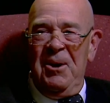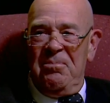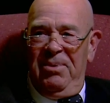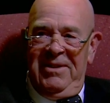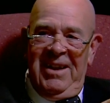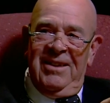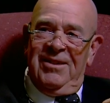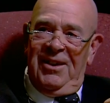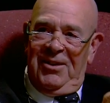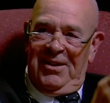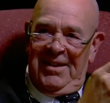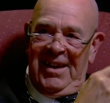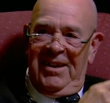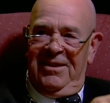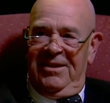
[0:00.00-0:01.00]
but that's
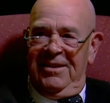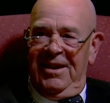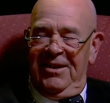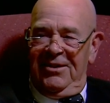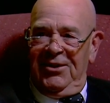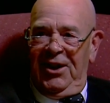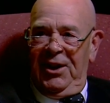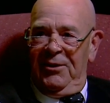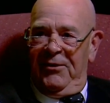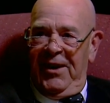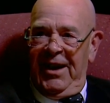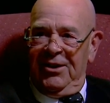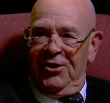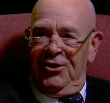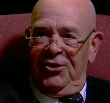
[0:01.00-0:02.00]
a selling
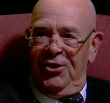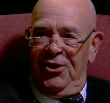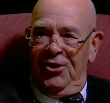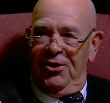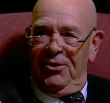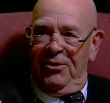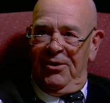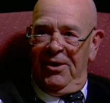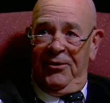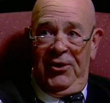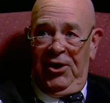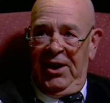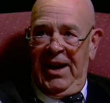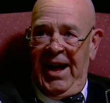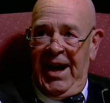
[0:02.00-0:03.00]
factor to your. If you
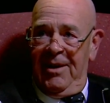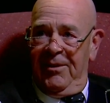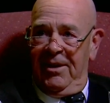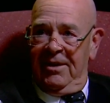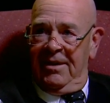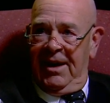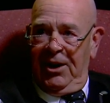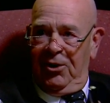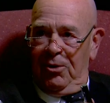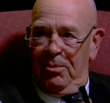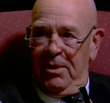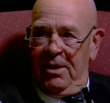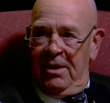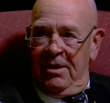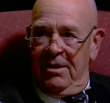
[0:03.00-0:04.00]
didn't have it, that could
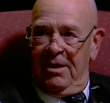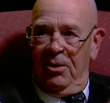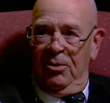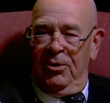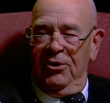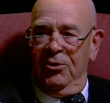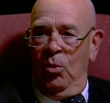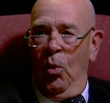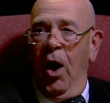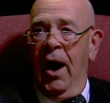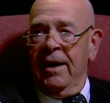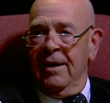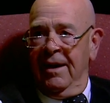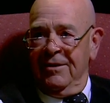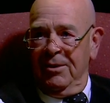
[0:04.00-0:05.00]
be a reason
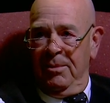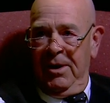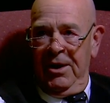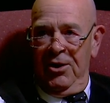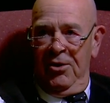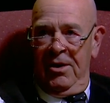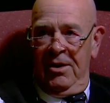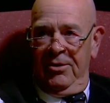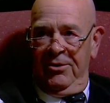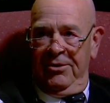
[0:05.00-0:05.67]
why not to buy your house.